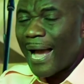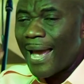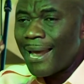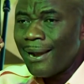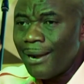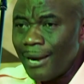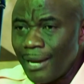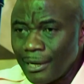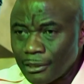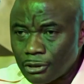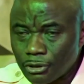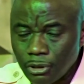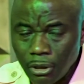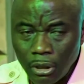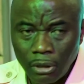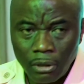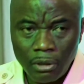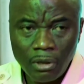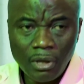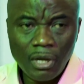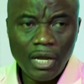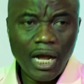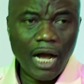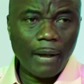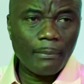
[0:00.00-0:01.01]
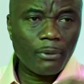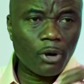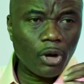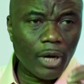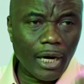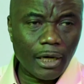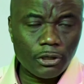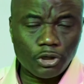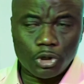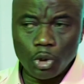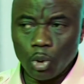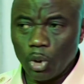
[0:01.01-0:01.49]
by little, I'm
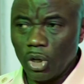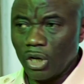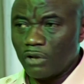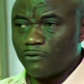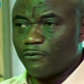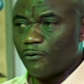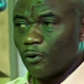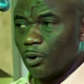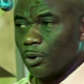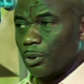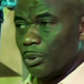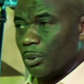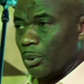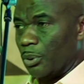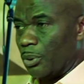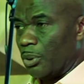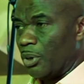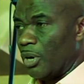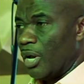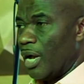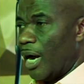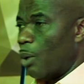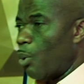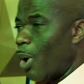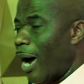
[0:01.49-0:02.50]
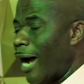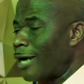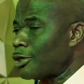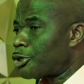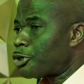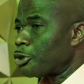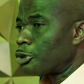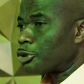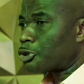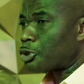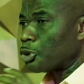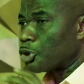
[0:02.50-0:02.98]
going to do it for you. I
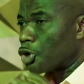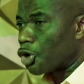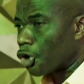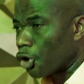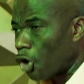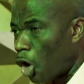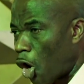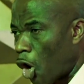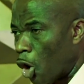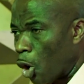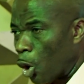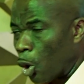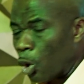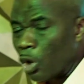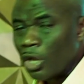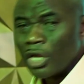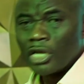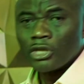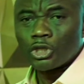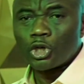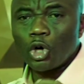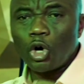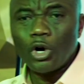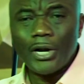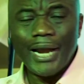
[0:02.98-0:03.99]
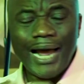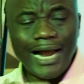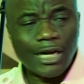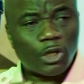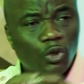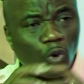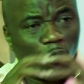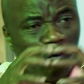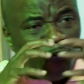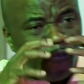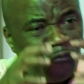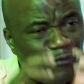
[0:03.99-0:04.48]
want you to grow so
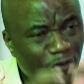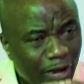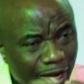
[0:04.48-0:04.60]
that you